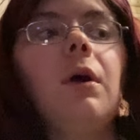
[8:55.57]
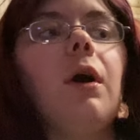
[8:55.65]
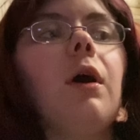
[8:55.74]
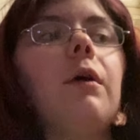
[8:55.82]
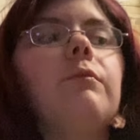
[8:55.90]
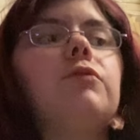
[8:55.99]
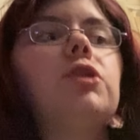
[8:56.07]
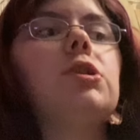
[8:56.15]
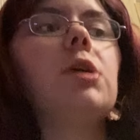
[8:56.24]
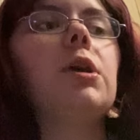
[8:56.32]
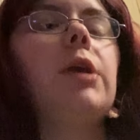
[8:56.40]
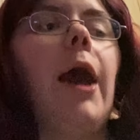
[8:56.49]
Or
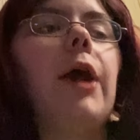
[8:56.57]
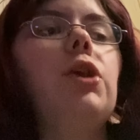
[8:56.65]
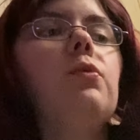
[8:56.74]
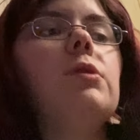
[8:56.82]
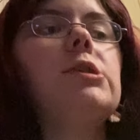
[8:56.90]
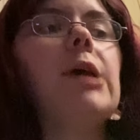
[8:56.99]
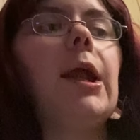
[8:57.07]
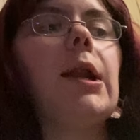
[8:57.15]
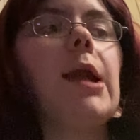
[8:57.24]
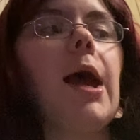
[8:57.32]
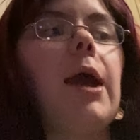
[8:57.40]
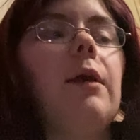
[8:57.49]
she's like, yeah, you can stay
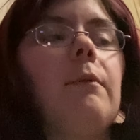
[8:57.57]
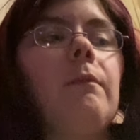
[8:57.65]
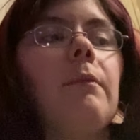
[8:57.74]
today,